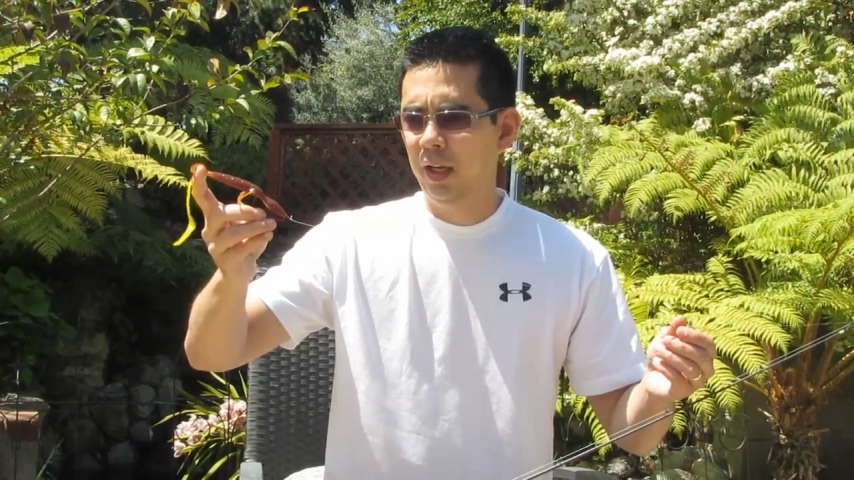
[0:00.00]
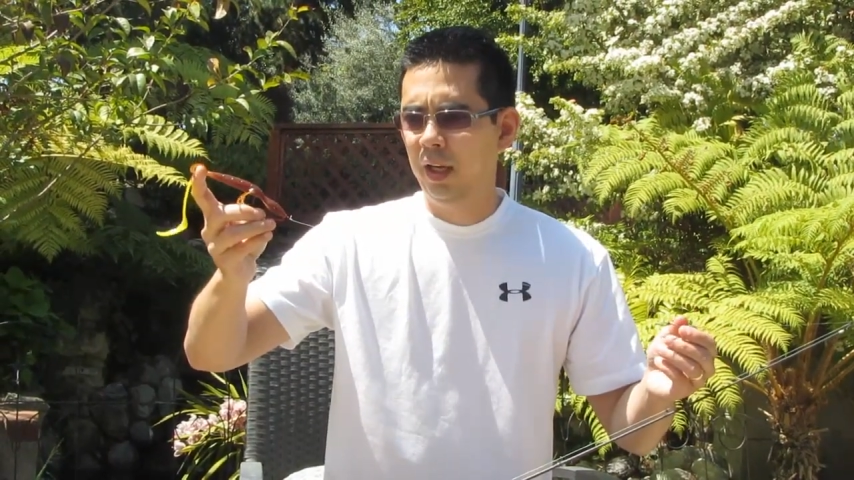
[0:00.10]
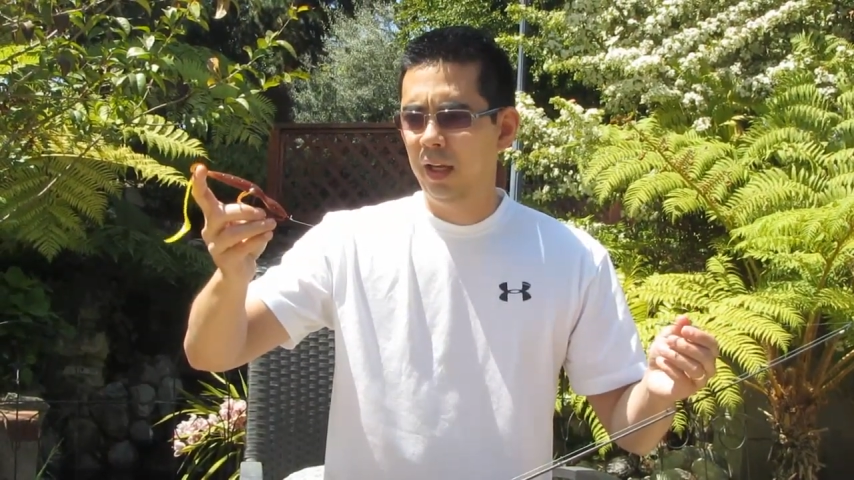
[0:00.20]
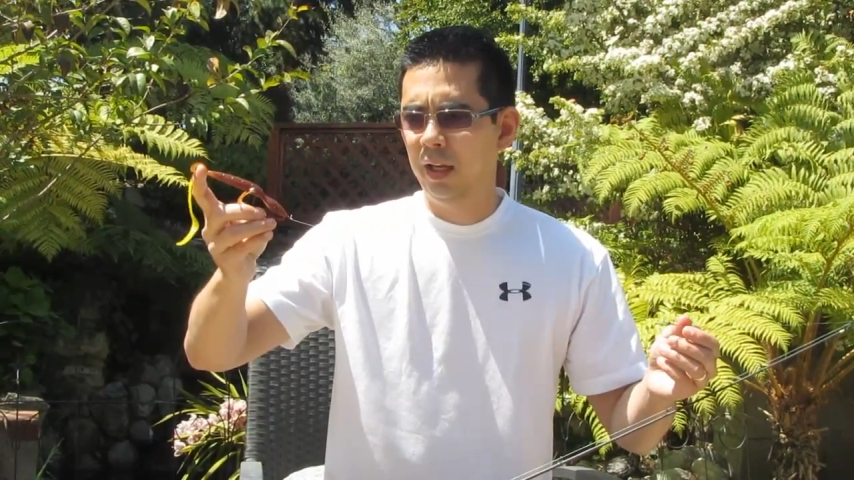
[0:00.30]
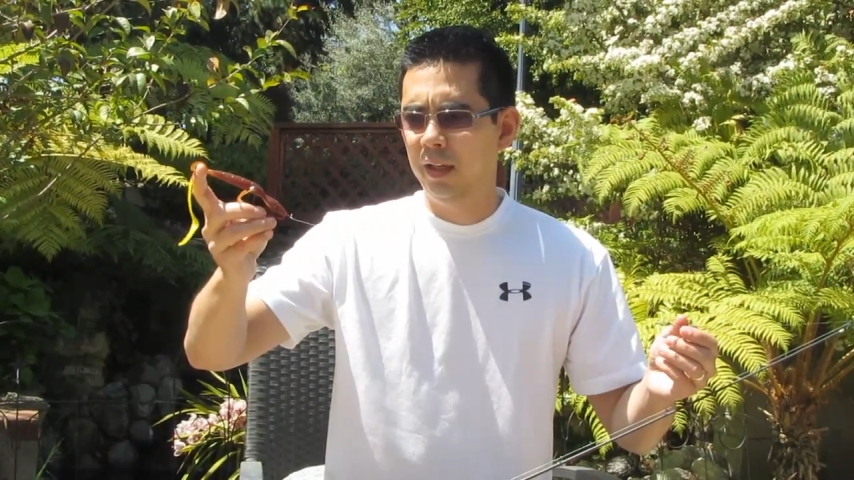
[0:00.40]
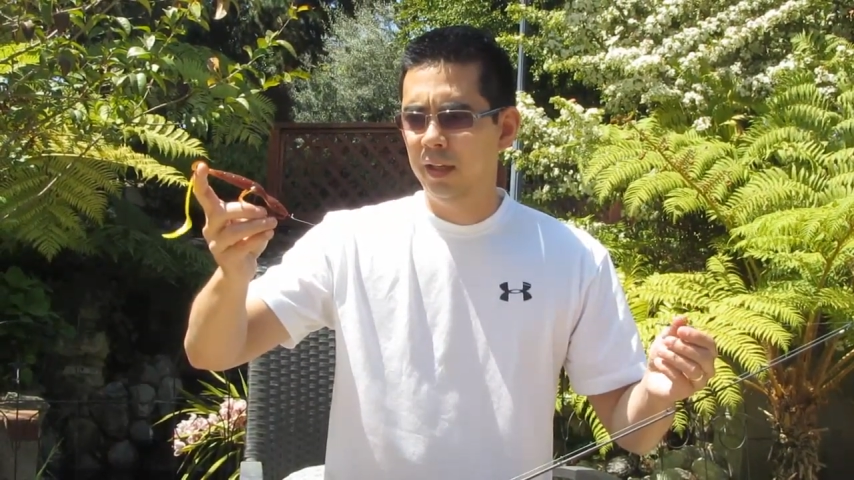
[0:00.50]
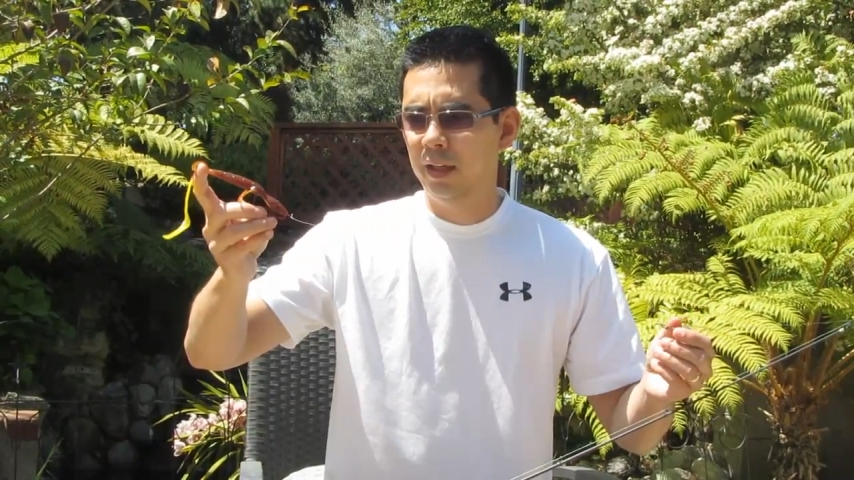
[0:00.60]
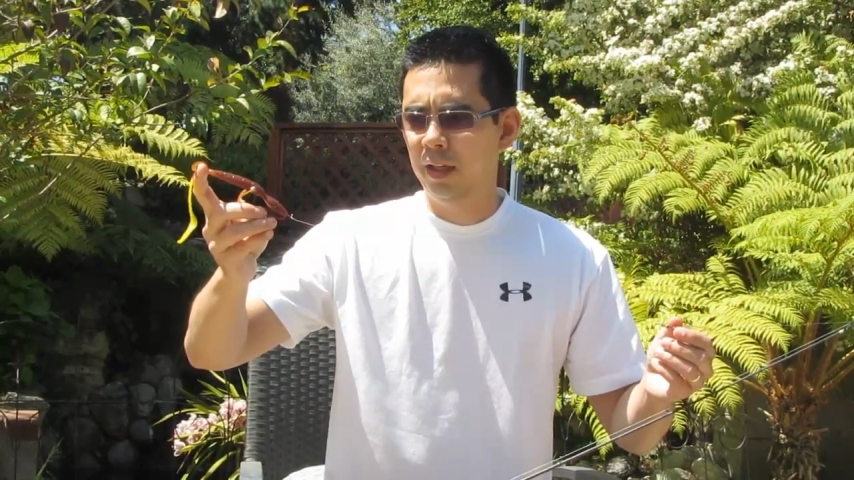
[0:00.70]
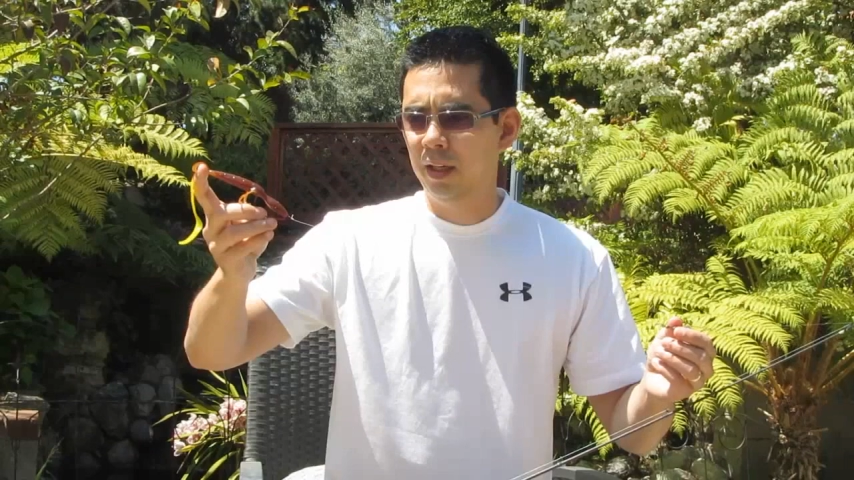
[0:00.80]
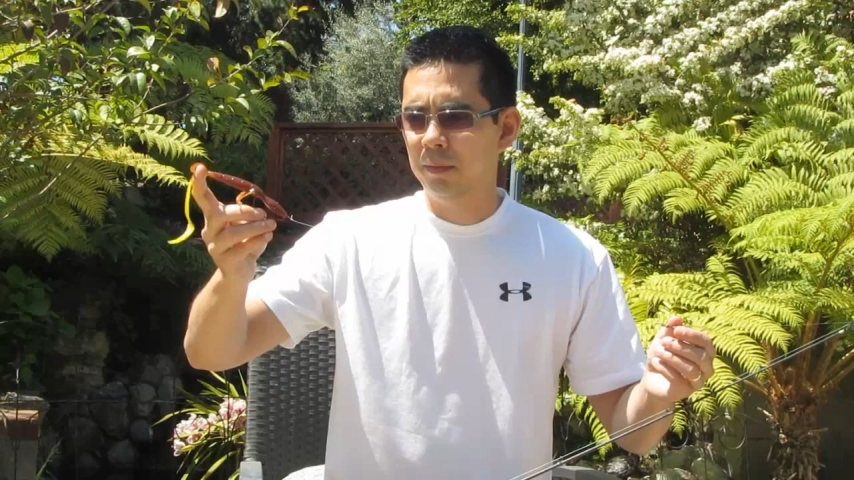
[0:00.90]
and
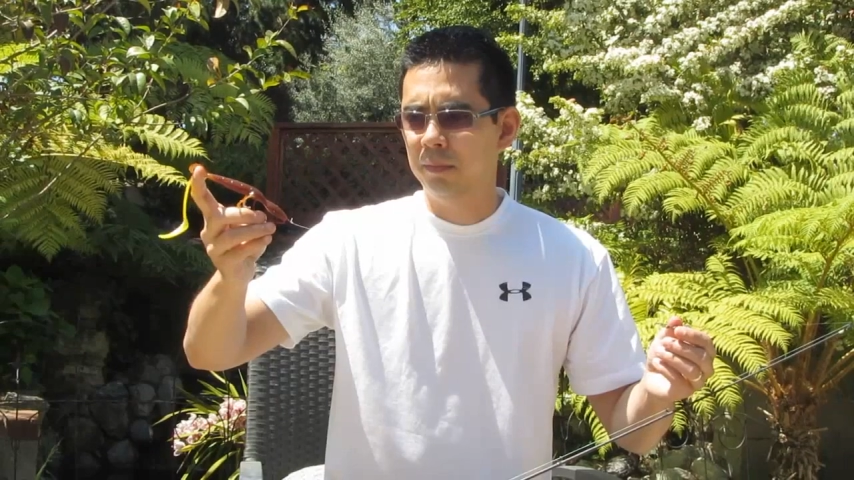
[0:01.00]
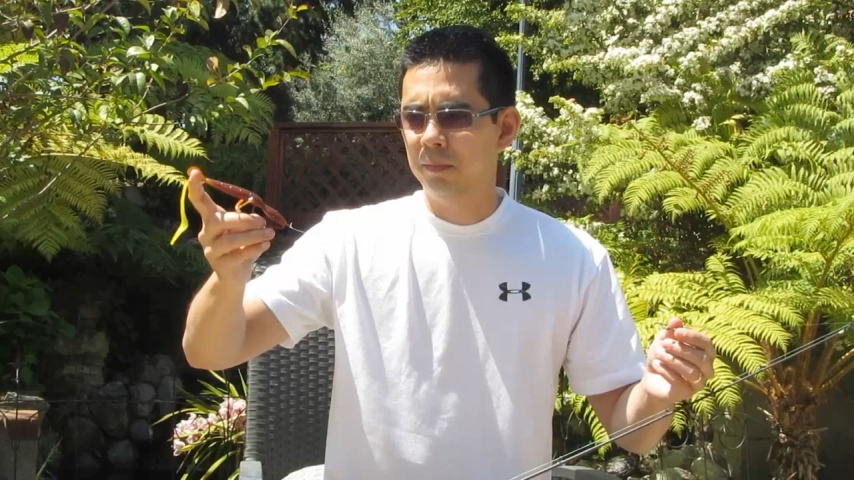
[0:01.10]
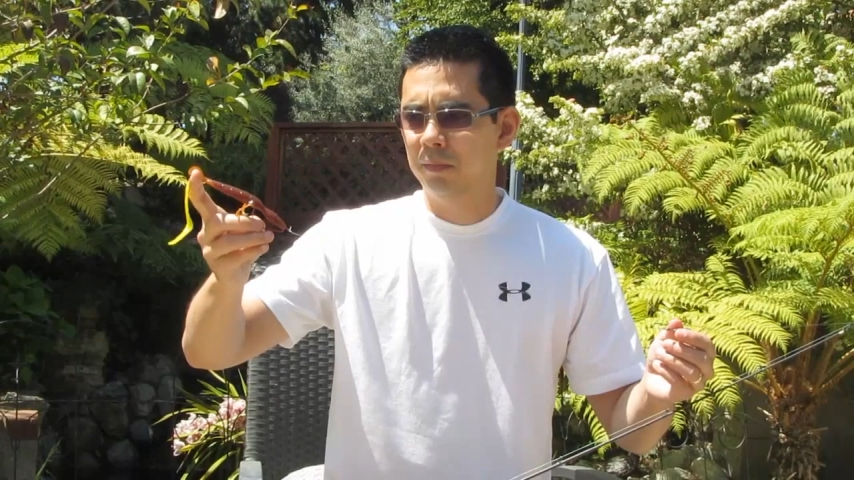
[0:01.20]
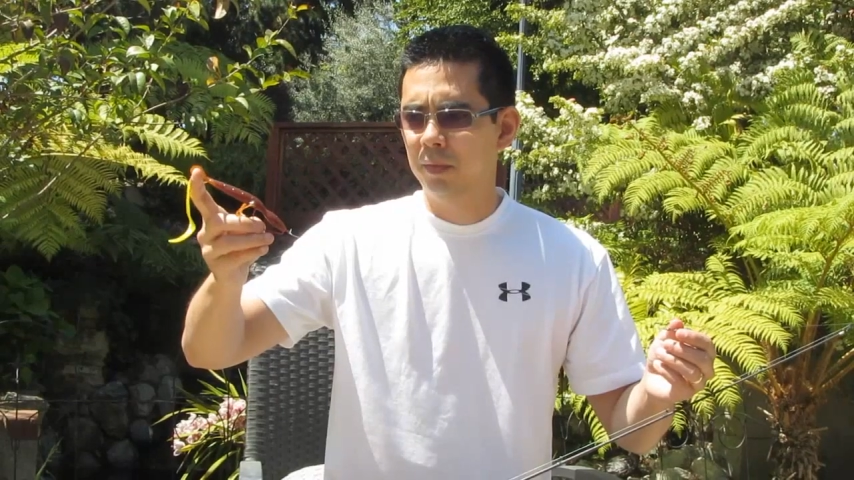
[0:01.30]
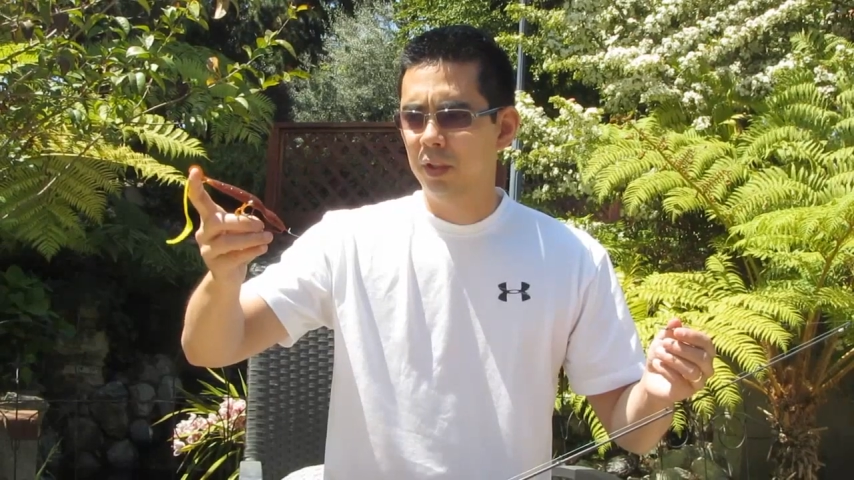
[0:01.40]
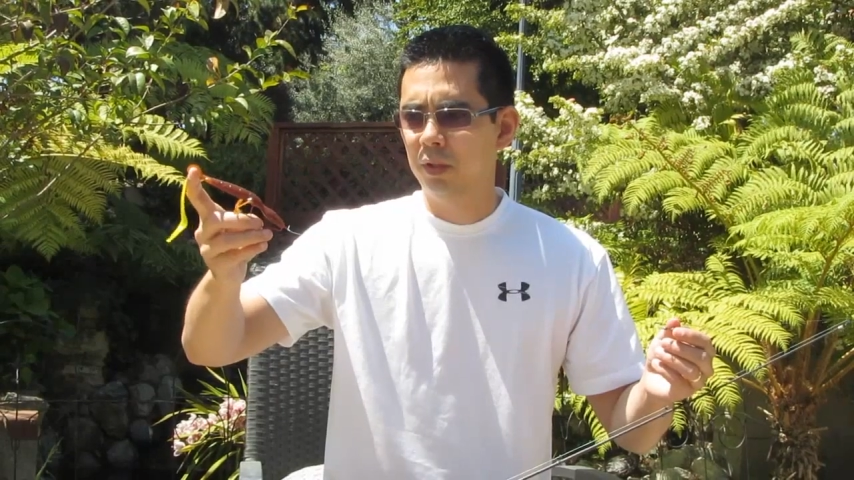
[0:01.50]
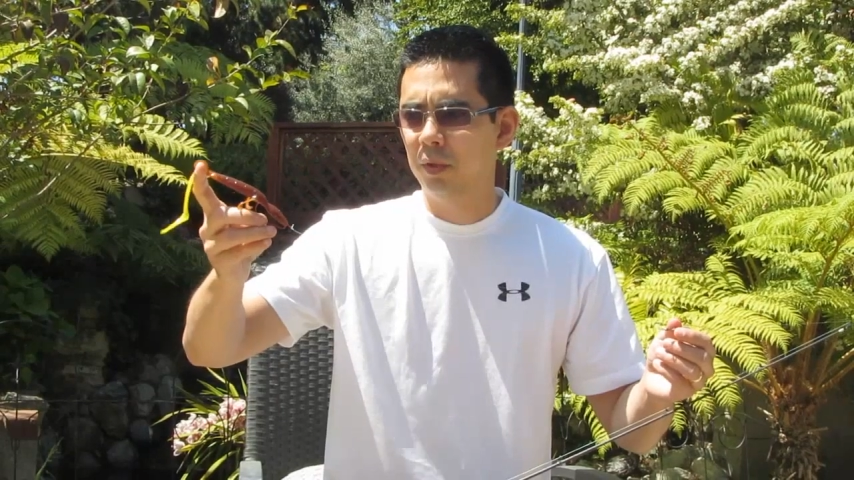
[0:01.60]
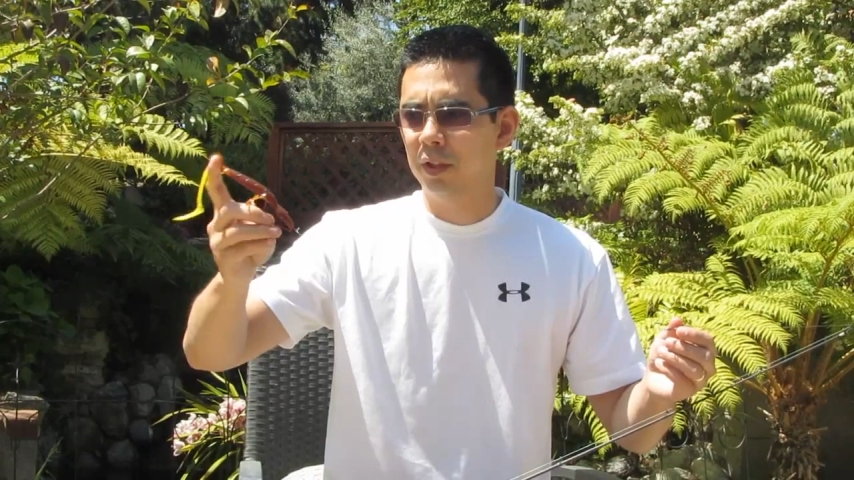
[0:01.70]
you